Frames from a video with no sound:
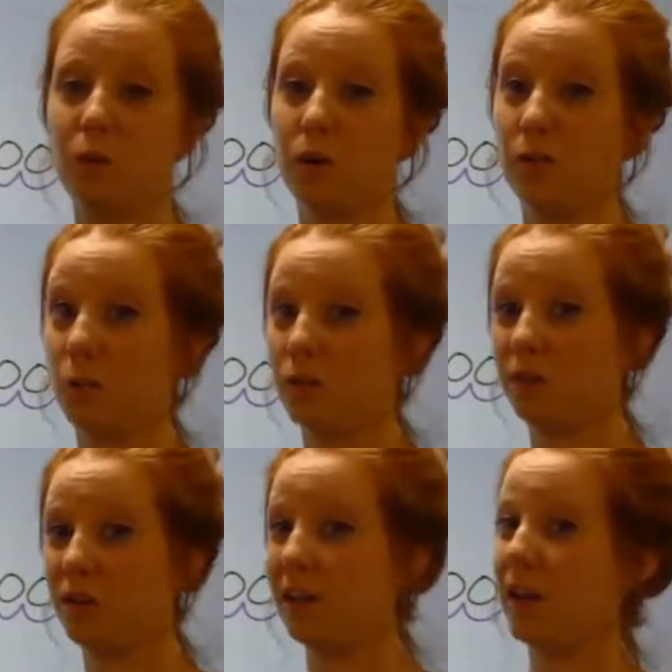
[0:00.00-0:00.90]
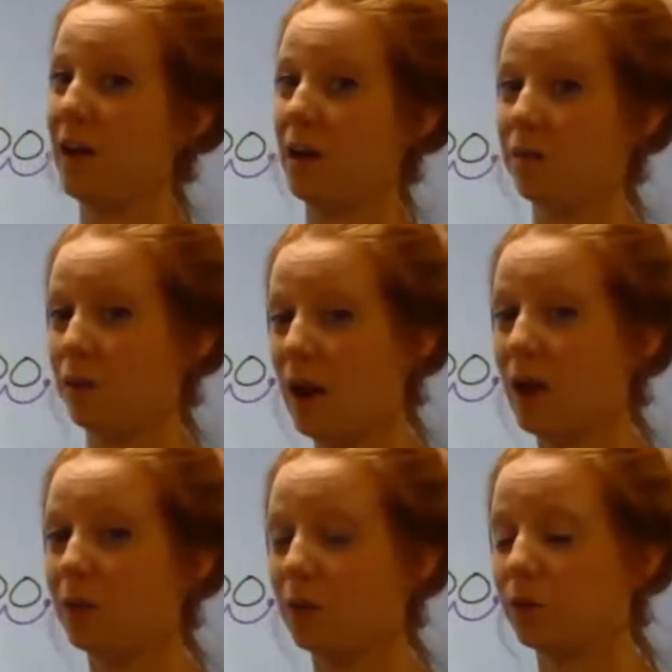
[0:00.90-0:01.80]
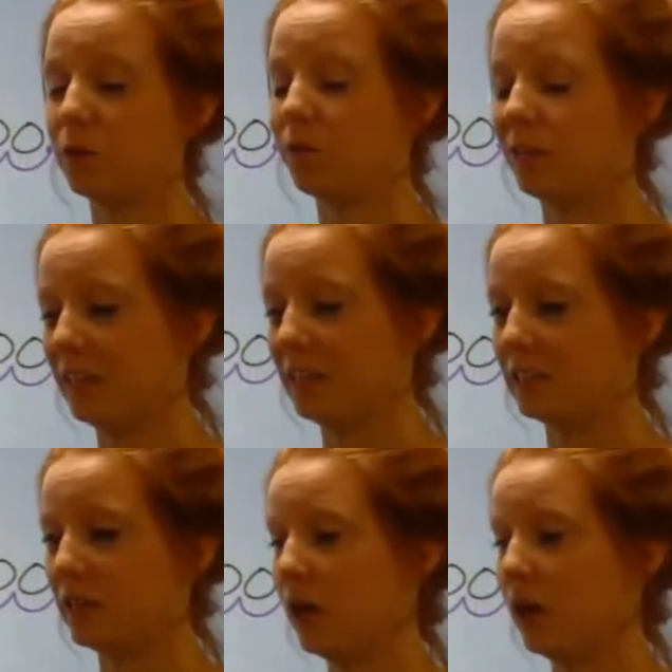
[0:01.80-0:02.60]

where unfortunately you kind of have to write sort of neat.